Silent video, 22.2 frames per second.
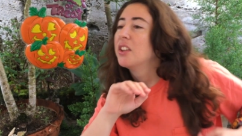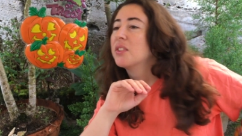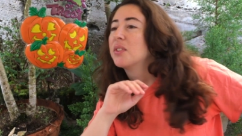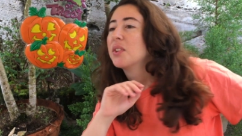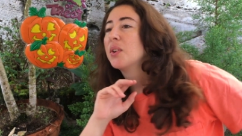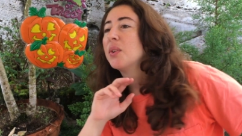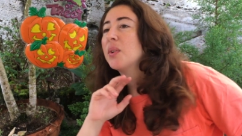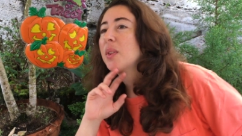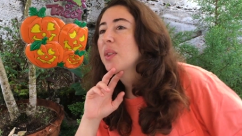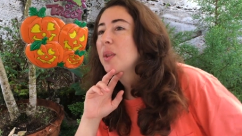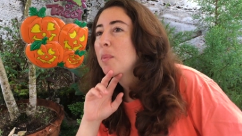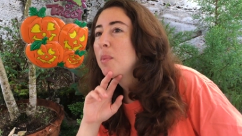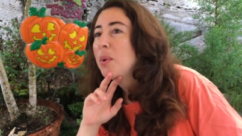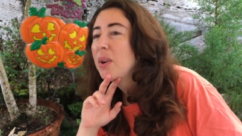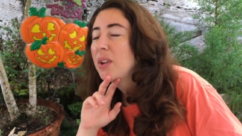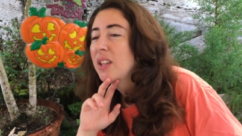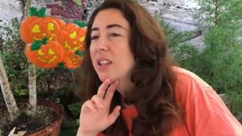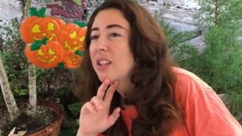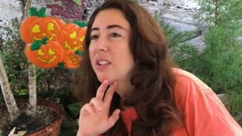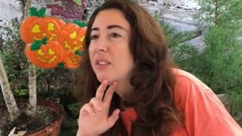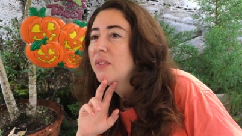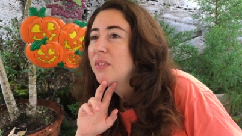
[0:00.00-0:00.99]
so the
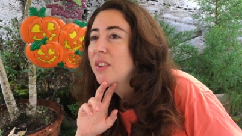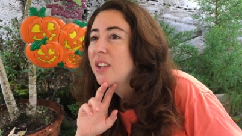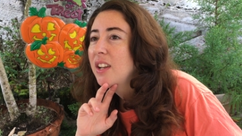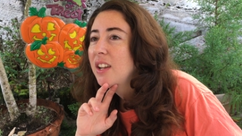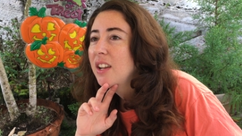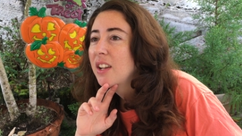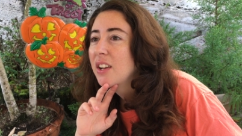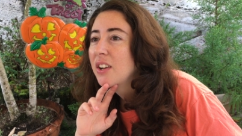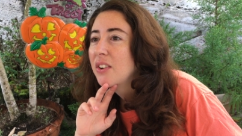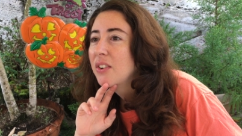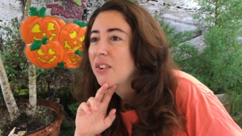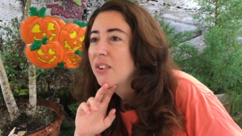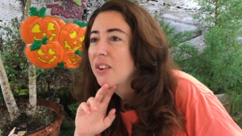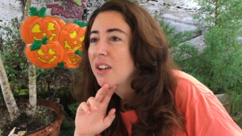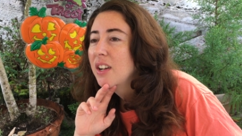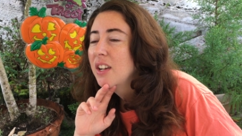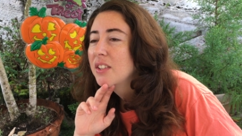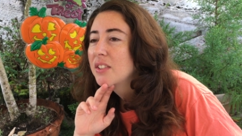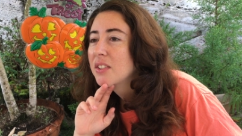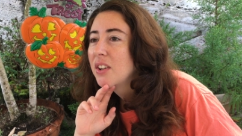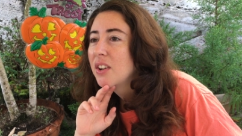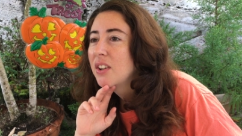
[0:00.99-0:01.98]
point of this video
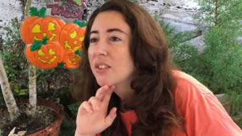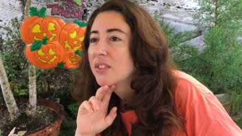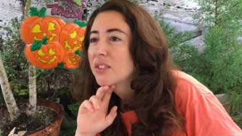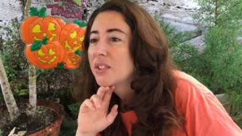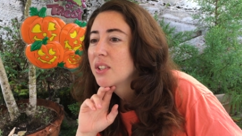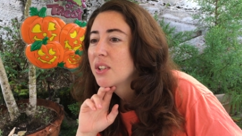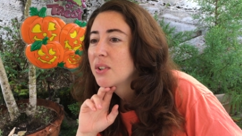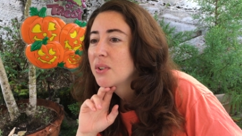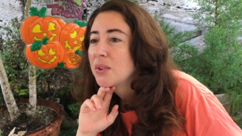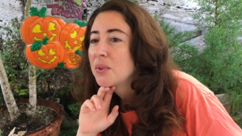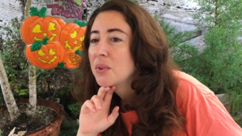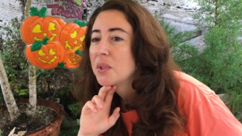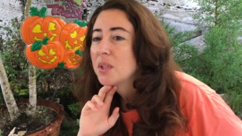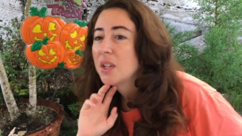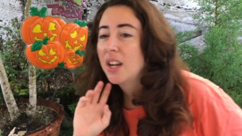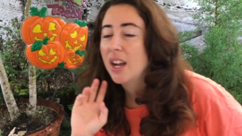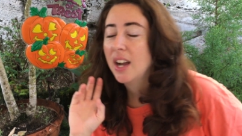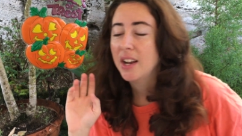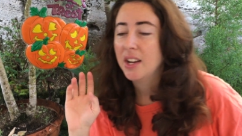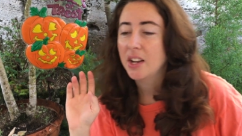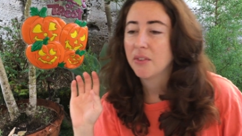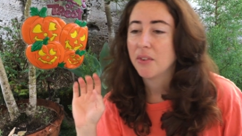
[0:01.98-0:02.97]
is also to
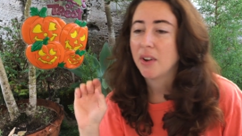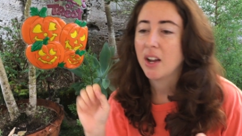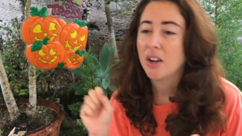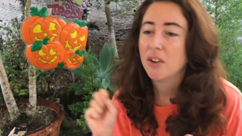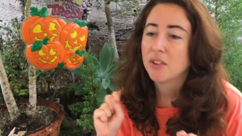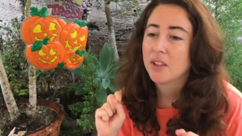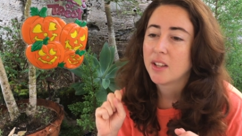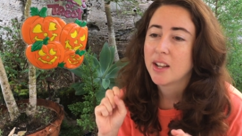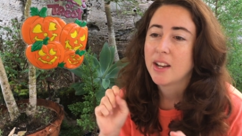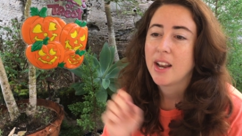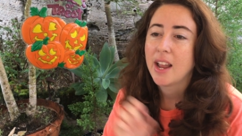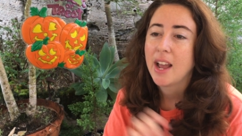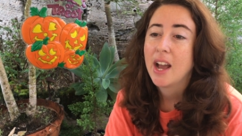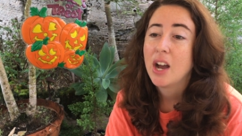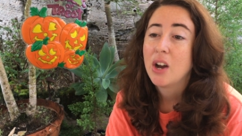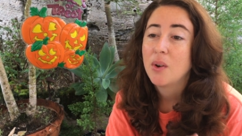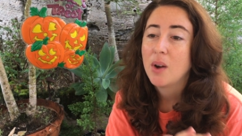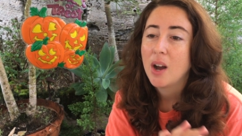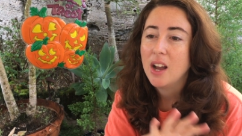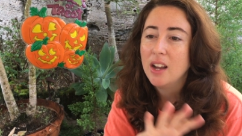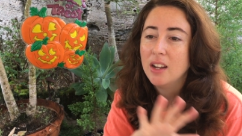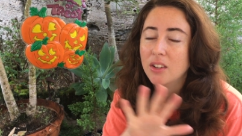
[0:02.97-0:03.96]
kind of outline
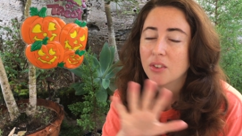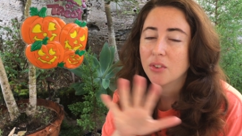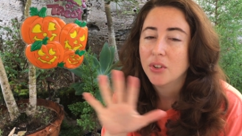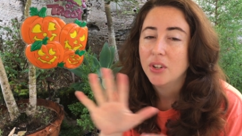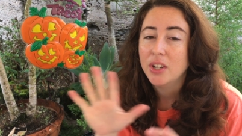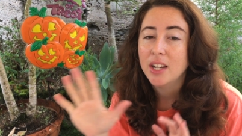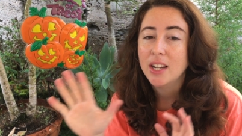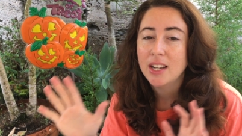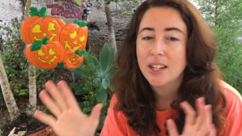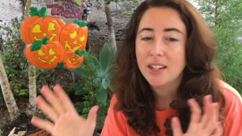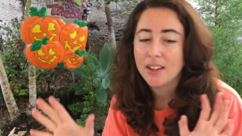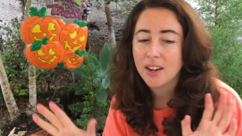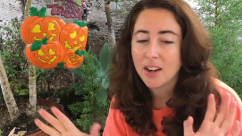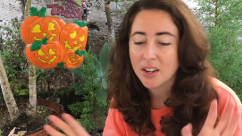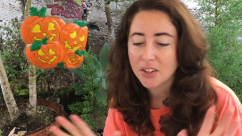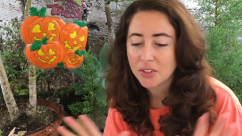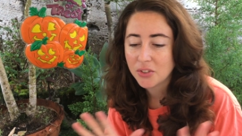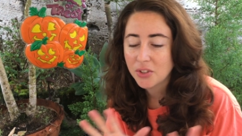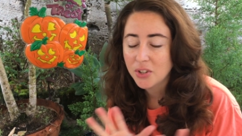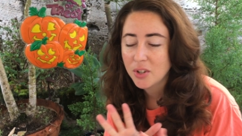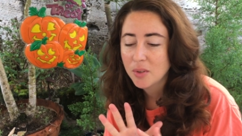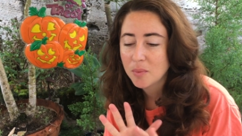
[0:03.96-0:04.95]
how I create
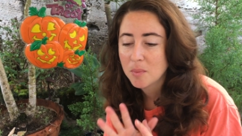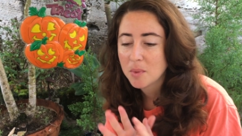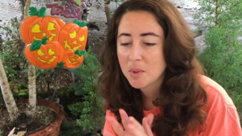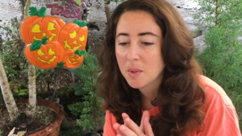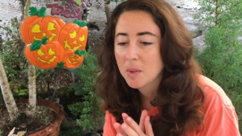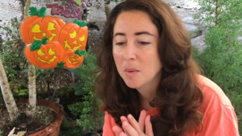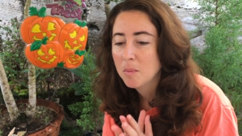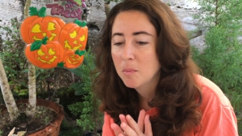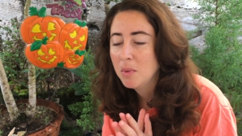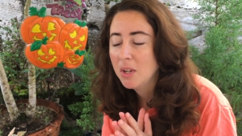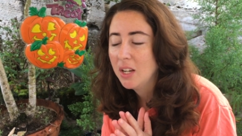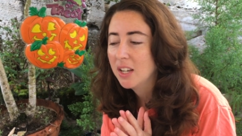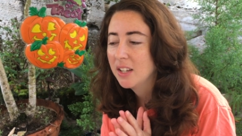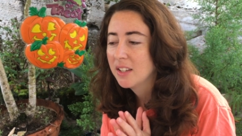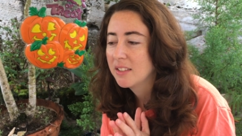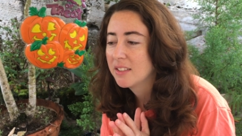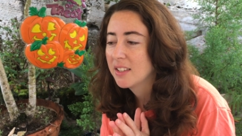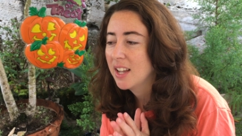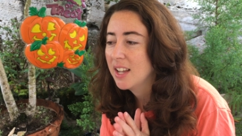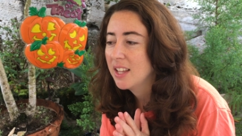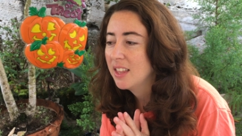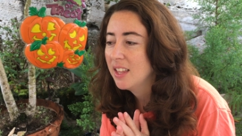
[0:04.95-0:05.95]
costumes,
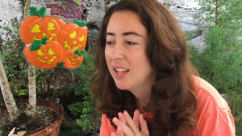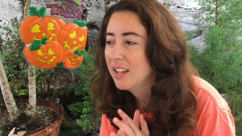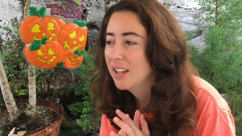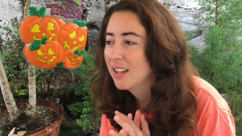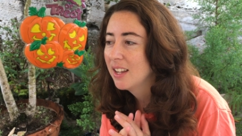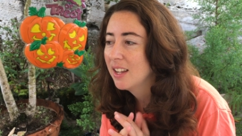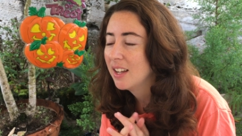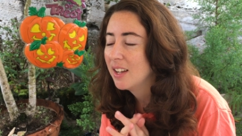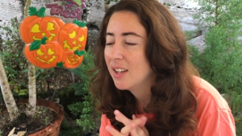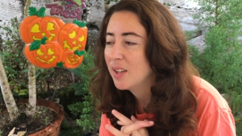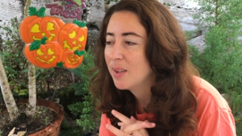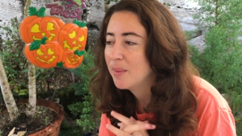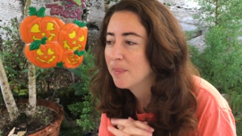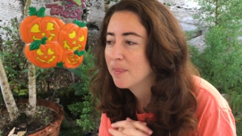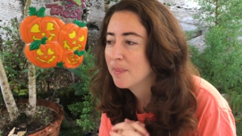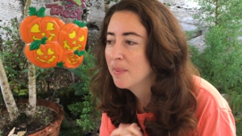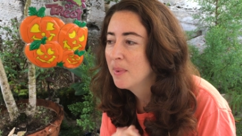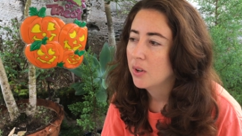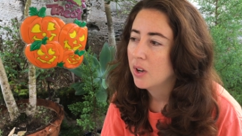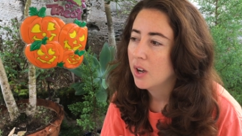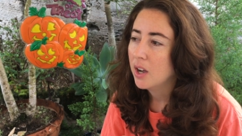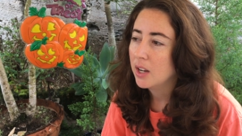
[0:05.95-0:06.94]
because I think
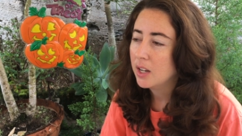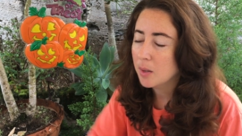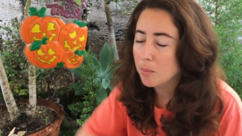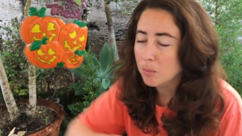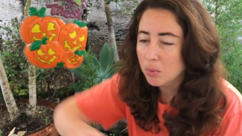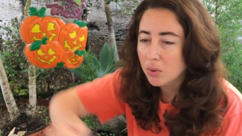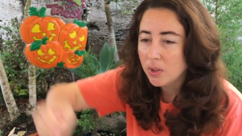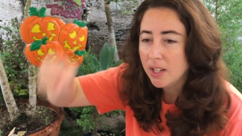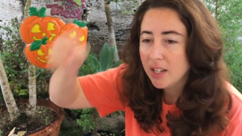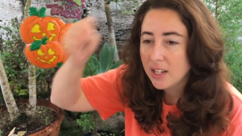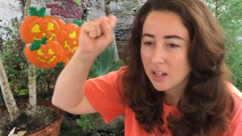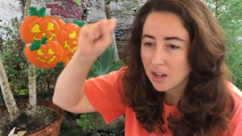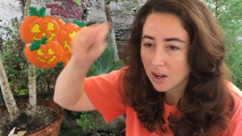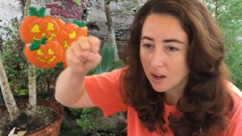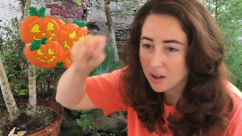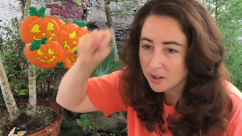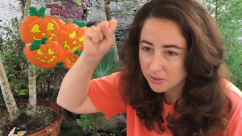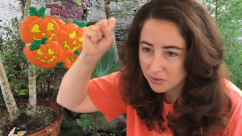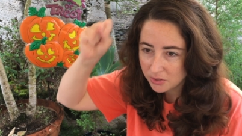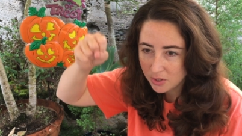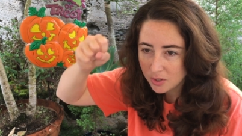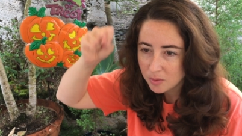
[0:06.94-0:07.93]
a complete
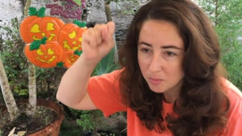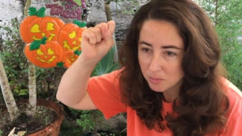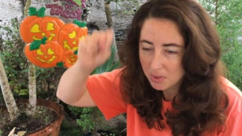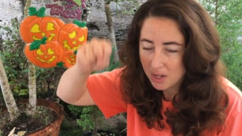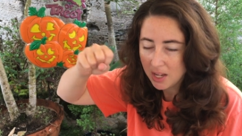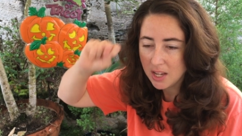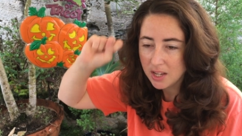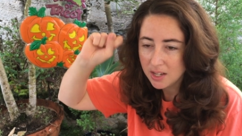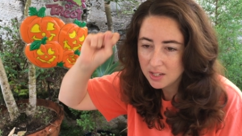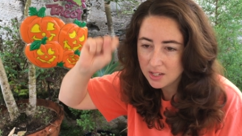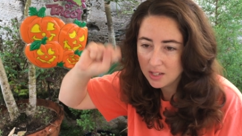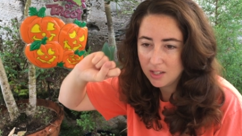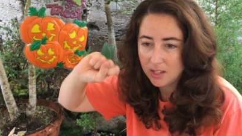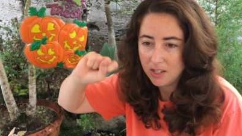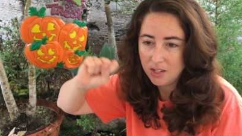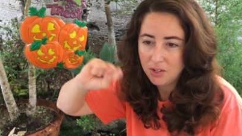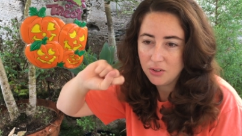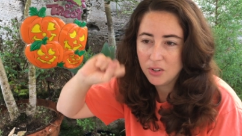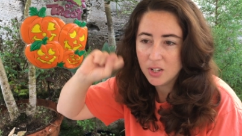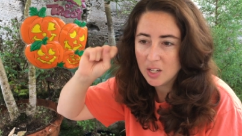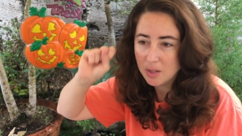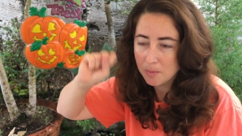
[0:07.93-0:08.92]
costume kit that
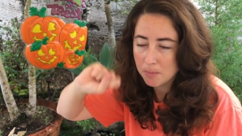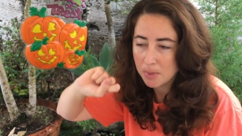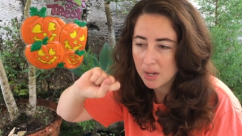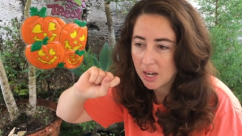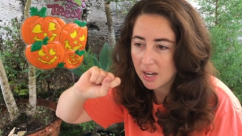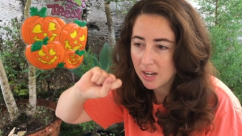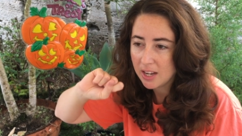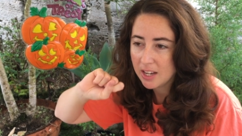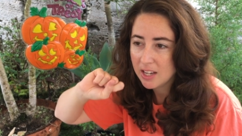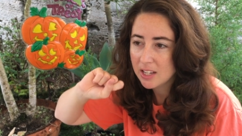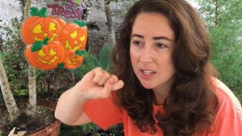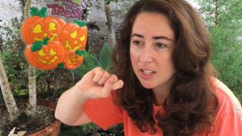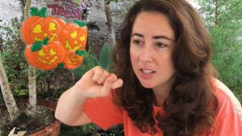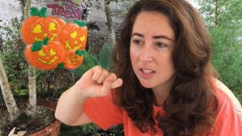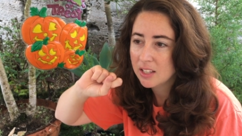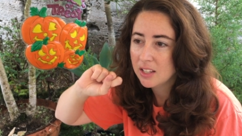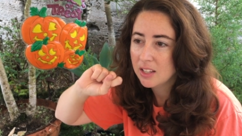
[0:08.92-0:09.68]
you can buy,